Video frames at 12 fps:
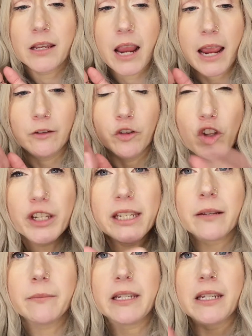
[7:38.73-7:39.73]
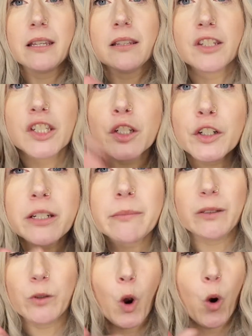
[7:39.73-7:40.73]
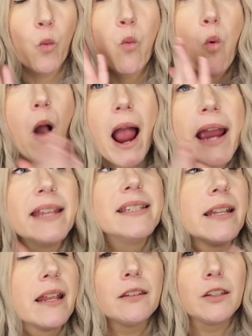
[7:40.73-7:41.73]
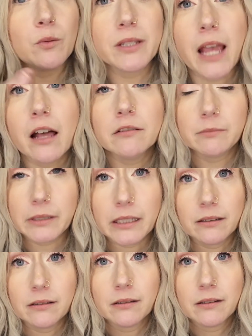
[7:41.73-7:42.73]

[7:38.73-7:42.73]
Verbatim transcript: and looking at me, screaming, Why didn't you tell me?